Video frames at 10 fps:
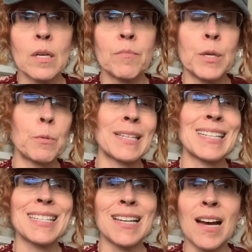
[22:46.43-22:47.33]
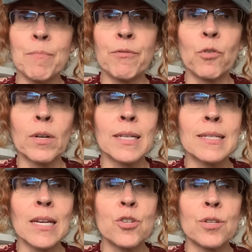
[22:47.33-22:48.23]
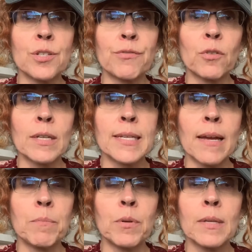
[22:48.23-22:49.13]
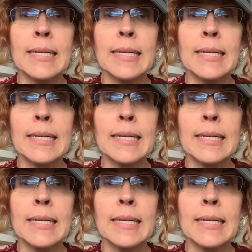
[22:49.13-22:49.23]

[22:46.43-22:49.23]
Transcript: people at the top of organizations, for example,